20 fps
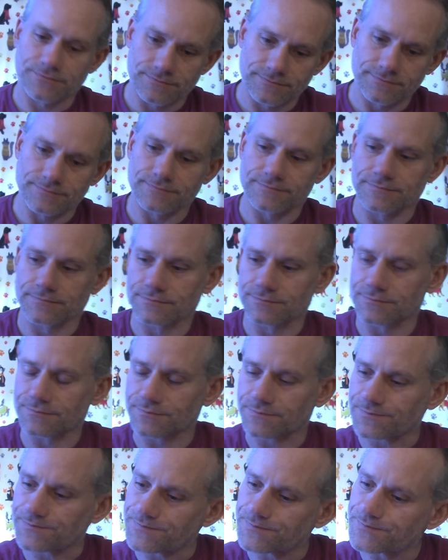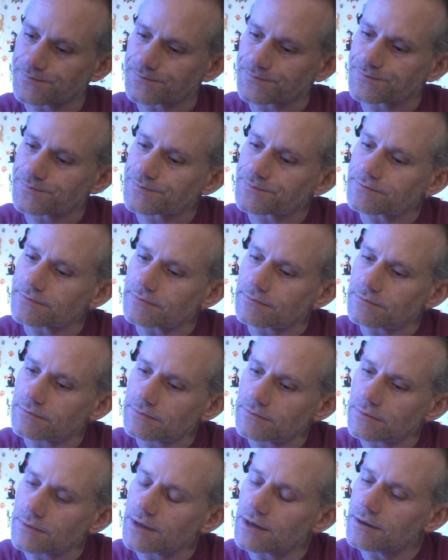
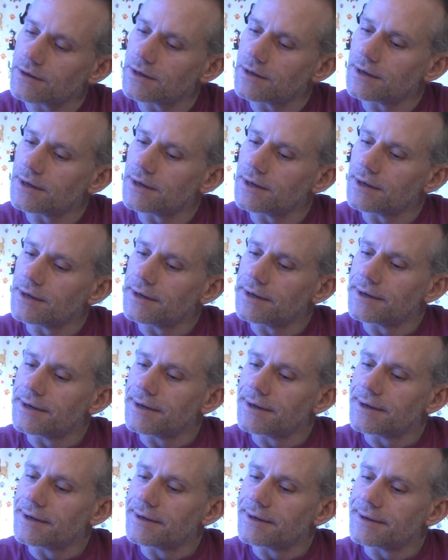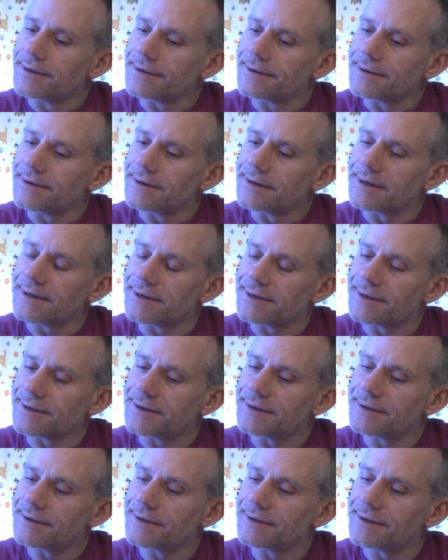
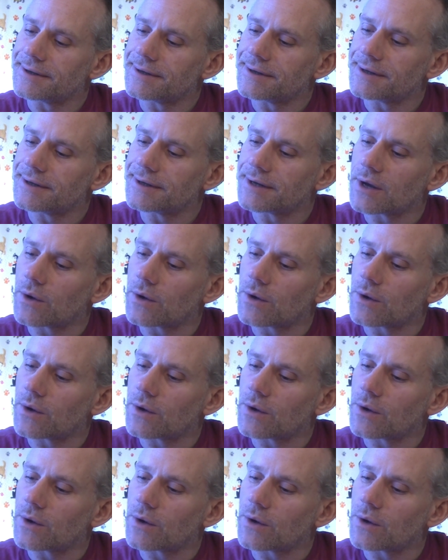Nobody speaks.